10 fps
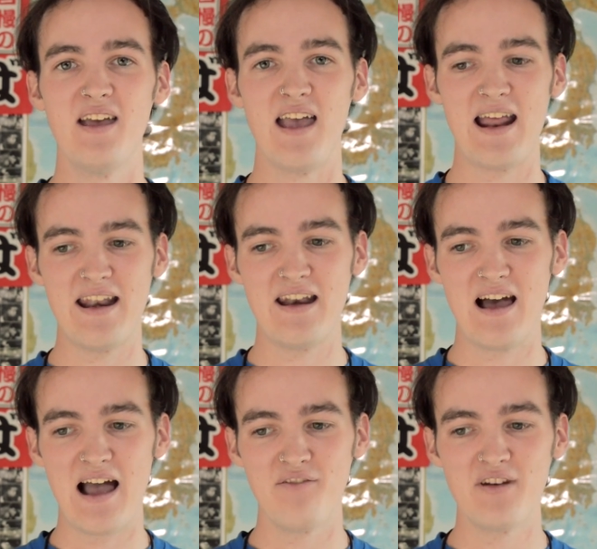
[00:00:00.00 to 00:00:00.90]
And
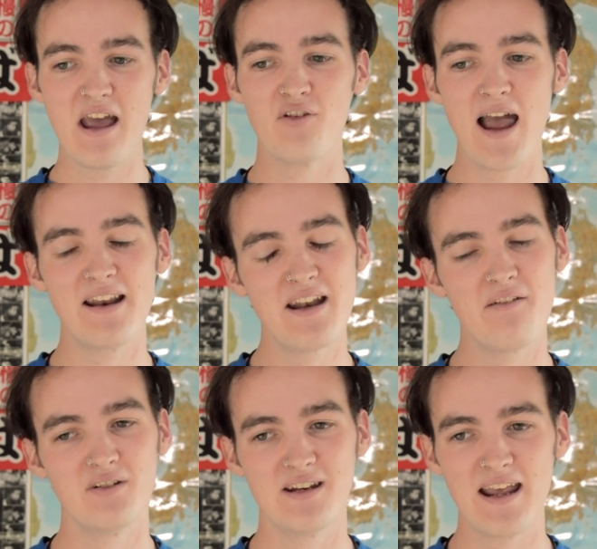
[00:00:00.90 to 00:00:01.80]
I've never had
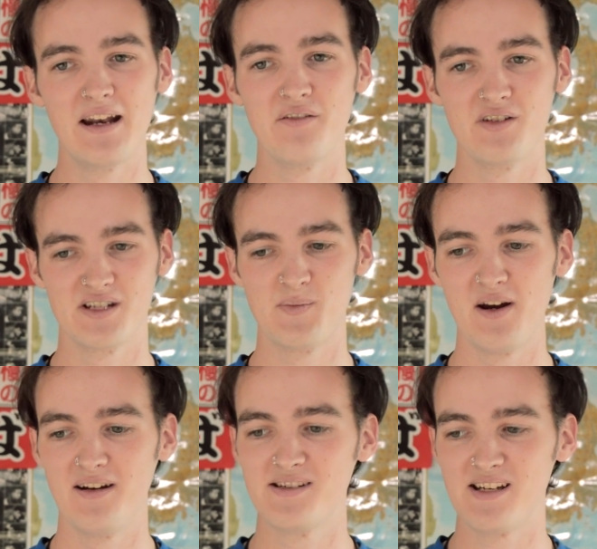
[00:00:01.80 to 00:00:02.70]
a negative
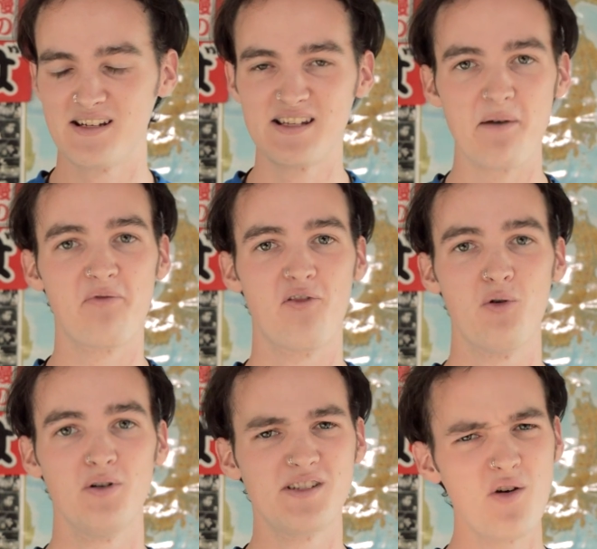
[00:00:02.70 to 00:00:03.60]
experience except
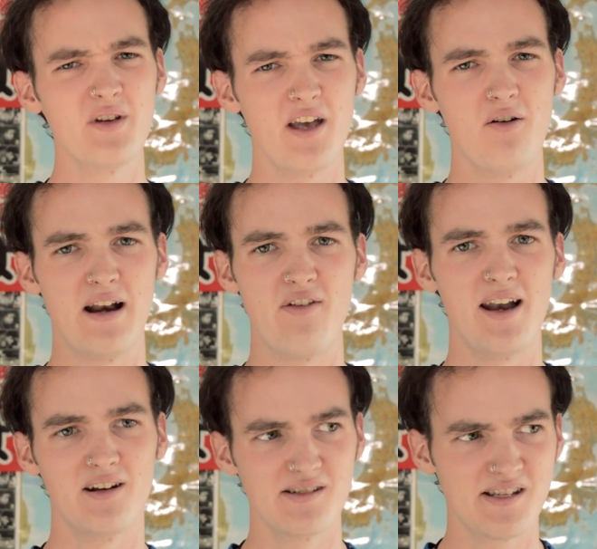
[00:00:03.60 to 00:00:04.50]
for Tokyo, and I've had
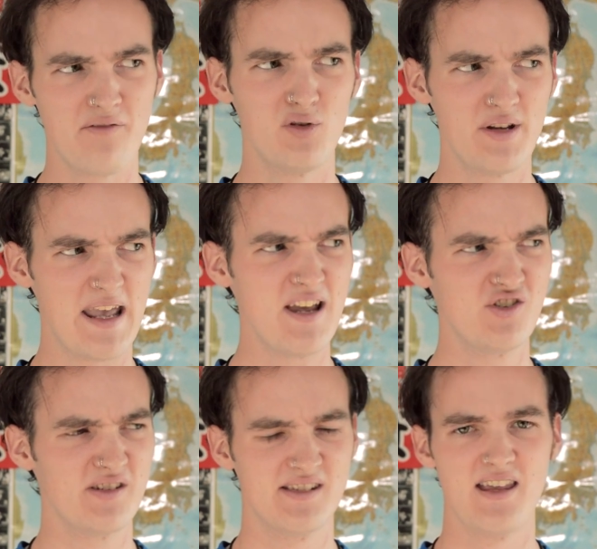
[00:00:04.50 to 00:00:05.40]
it on several
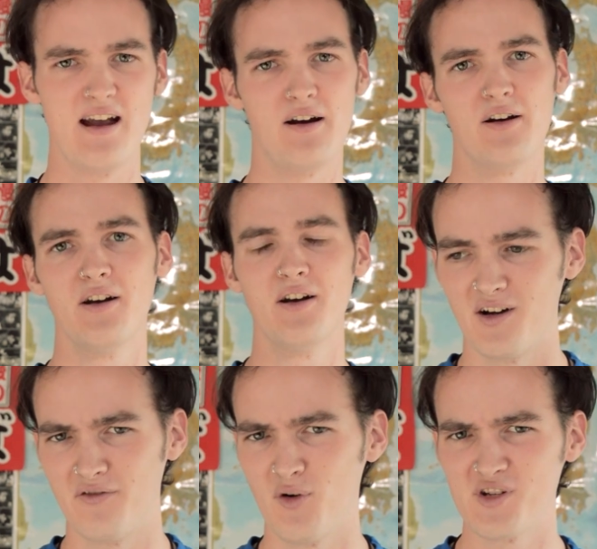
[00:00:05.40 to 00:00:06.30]
occasions there,
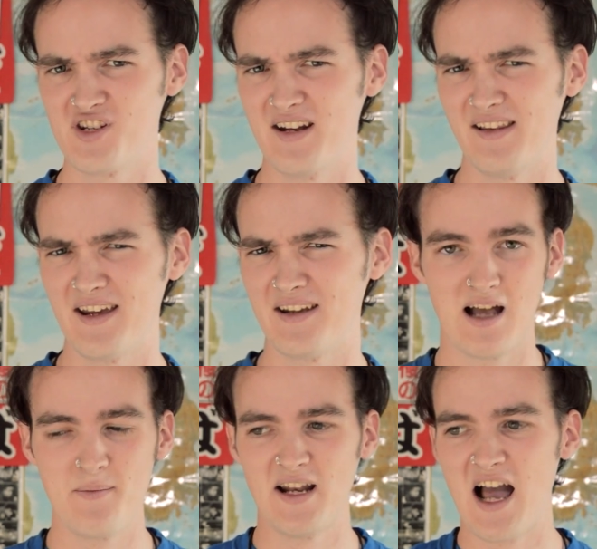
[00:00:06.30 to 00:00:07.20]
unfortunately.
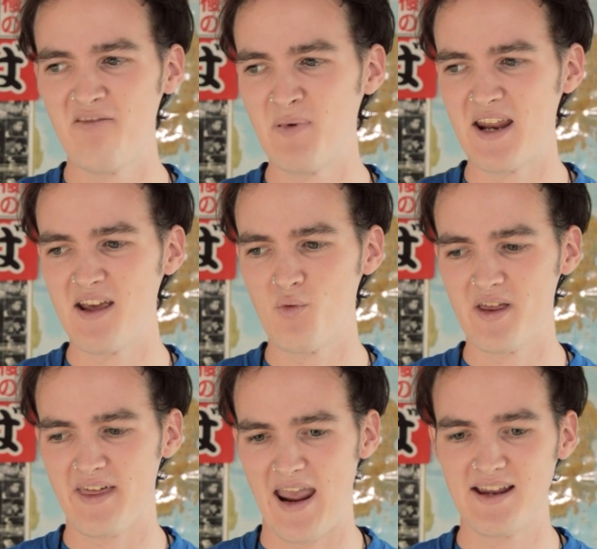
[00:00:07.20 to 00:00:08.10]
I mean, I've been hit
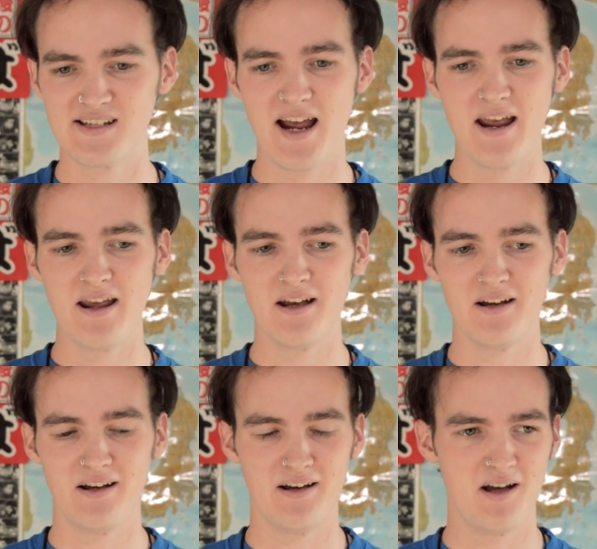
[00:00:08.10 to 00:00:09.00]
with
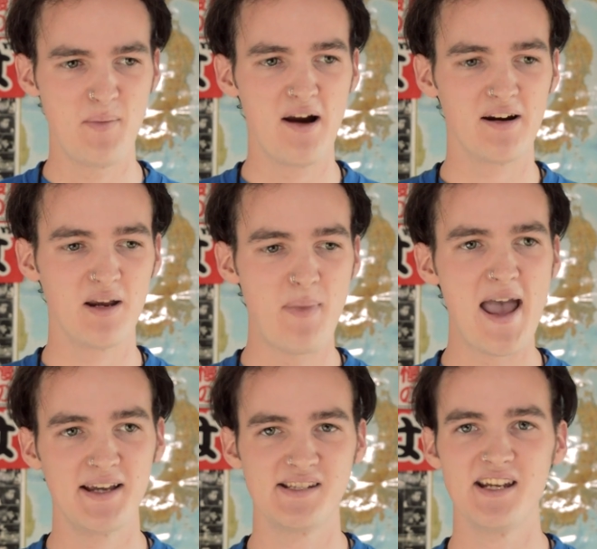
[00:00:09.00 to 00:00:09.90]
anti-American
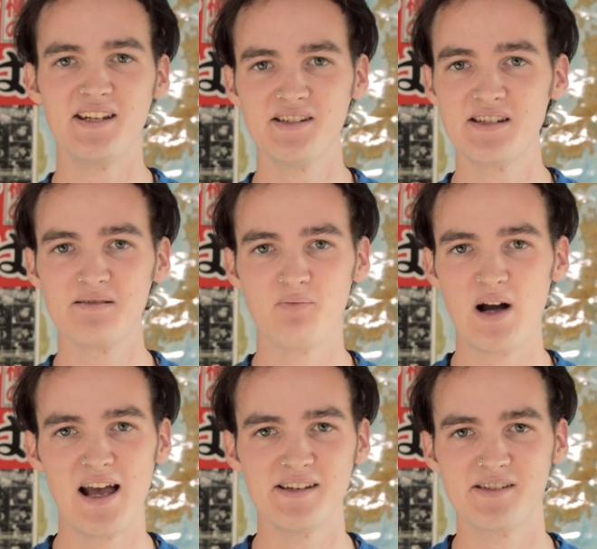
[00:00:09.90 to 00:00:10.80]
magazines
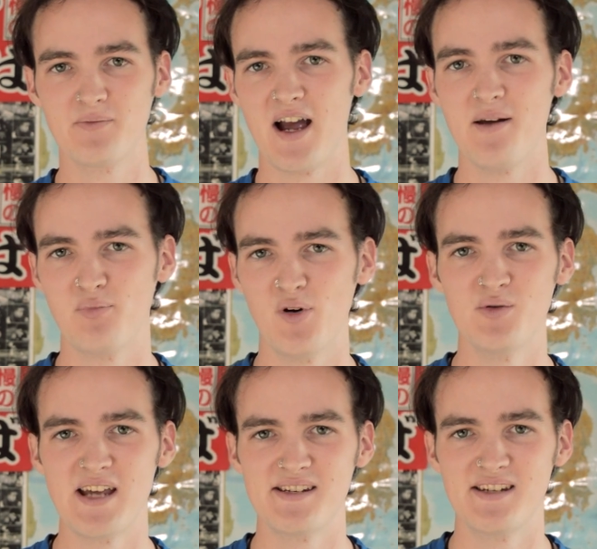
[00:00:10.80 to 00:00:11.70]
by some guy
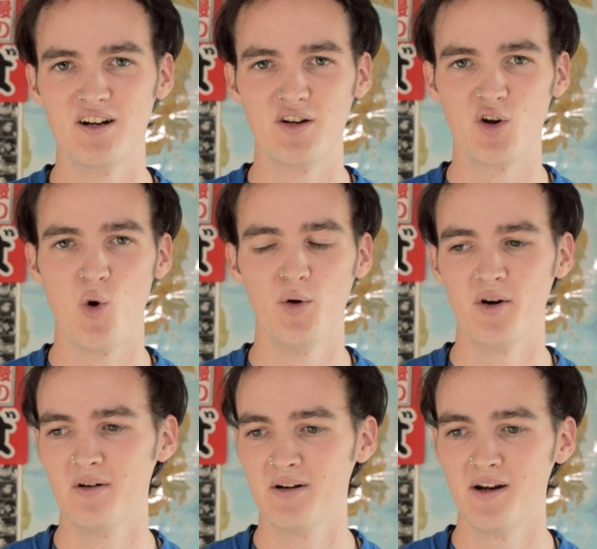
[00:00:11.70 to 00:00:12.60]
protesting on a corner.